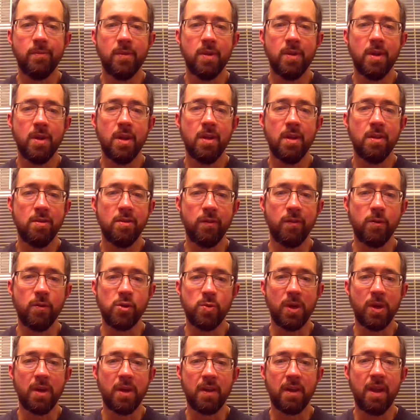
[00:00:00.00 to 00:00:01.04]
during the first
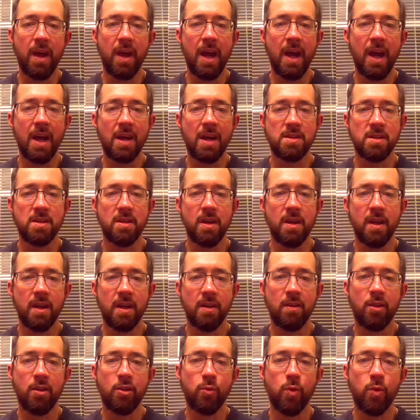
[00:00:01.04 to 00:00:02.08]
the class and
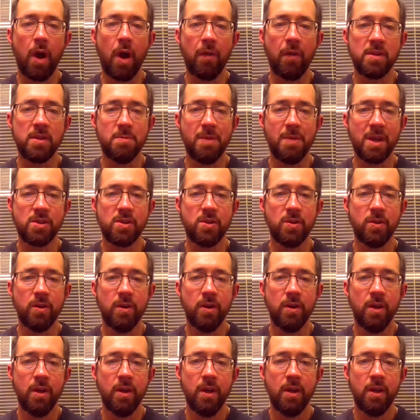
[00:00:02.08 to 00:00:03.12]
throughout the semester.
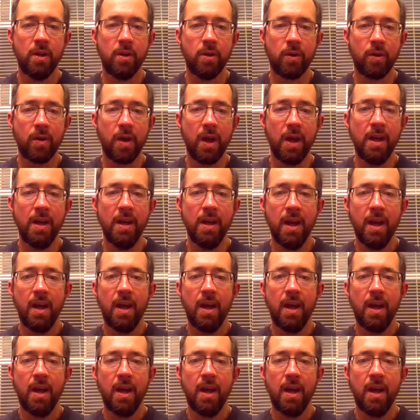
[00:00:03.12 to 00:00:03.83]
Okay?